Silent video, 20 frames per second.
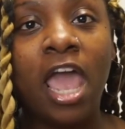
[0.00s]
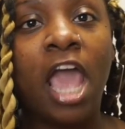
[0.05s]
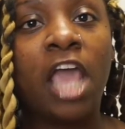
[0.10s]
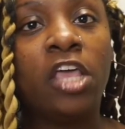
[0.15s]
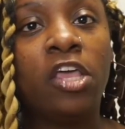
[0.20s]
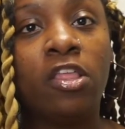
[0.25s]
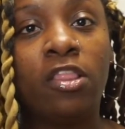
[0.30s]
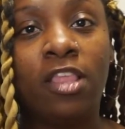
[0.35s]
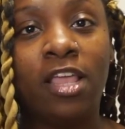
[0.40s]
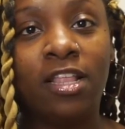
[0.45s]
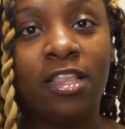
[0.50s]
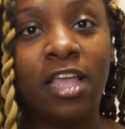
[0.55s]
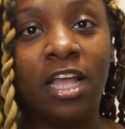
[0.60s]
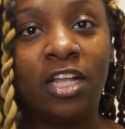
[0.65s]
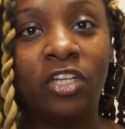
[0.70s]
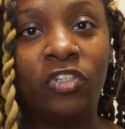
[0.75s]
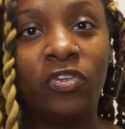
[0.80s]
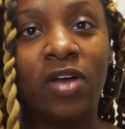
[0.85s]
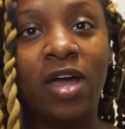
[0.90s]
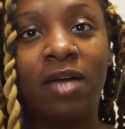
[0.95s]
and you think
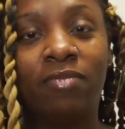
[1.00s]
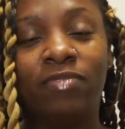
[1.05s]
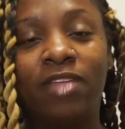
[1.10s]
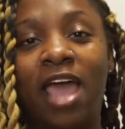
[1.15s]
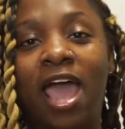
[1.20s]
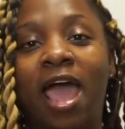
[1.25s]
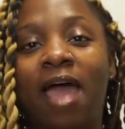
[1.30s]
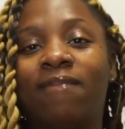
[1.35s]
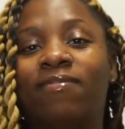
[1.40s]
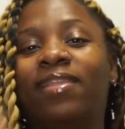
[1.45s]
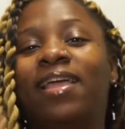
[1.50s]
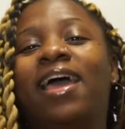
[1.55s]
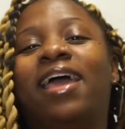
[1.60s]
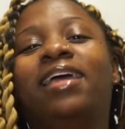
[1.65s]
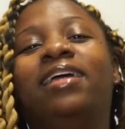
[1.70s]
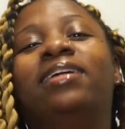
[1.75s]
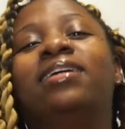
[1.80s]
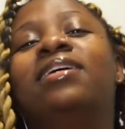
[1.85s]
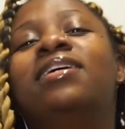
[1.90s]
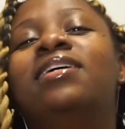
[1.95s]
that you have to have
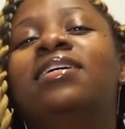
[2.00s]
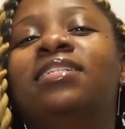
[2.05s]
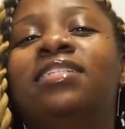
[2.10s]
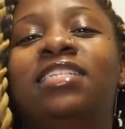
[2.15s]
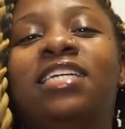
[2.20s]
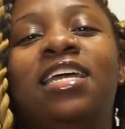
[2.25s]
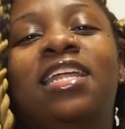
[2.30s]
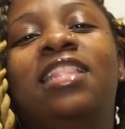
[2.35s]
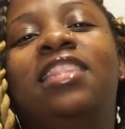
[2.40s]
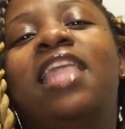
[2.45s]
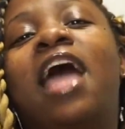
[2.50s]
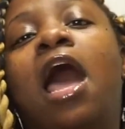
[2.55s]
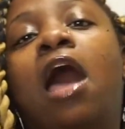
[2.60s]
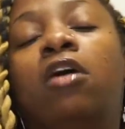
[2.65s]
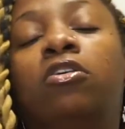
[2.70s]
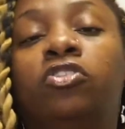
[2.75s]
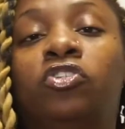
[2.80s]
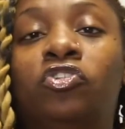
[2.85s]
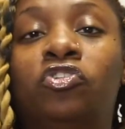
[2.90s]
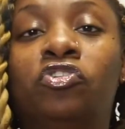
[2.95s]
like
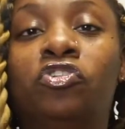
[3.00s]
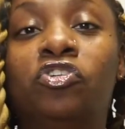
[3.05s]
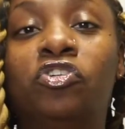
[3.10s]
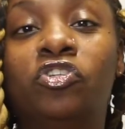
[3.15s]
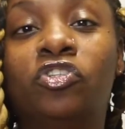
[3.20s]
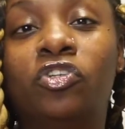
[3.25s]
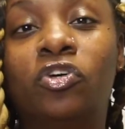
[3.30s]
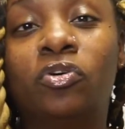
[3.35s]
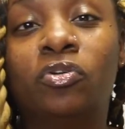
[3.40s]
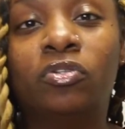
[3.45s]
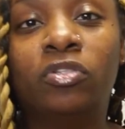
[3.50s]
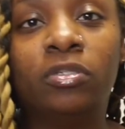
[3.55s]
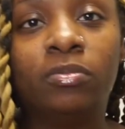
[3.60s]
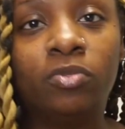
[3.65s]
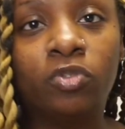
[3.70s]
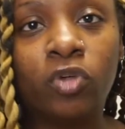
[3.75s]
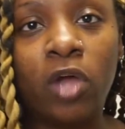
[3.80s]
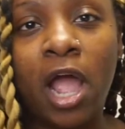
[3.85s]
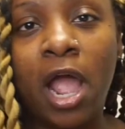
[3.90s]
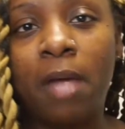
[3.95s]
10,000 or so
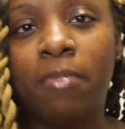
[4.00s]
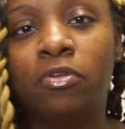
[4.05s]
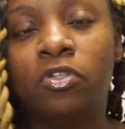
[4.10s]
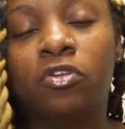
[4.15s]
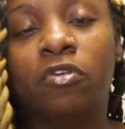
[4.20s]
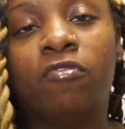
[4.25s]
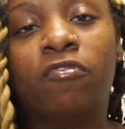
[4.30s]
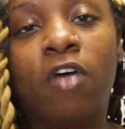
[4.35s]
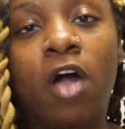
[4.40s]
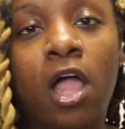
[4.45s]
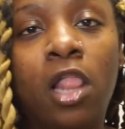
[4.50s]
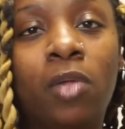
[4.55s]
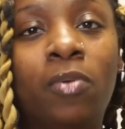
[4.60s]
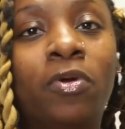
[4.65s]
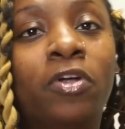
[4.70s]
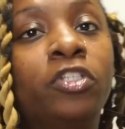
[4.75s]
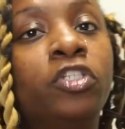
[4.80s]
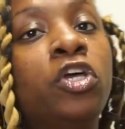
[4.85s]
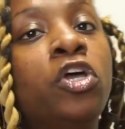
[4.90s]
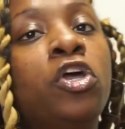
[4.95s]
subscribers or
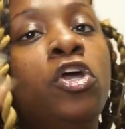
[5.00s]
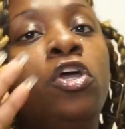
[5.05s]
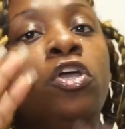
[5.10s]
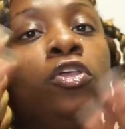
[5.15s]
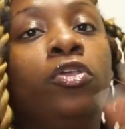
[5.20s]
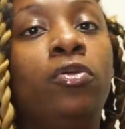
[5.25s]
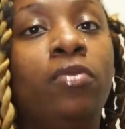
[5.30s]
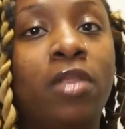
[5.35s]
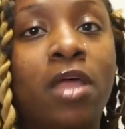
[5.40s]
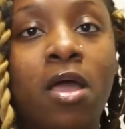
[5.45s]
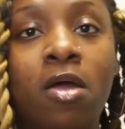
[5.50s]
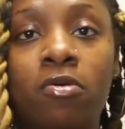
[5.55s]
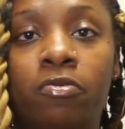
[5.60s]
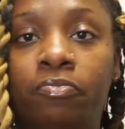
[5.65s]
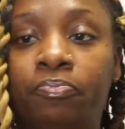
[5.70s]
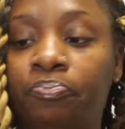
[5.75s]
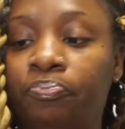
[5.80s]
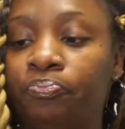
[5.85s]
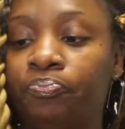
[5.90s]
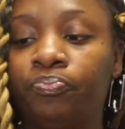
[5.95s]
followers, you
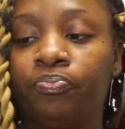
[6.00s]
don't.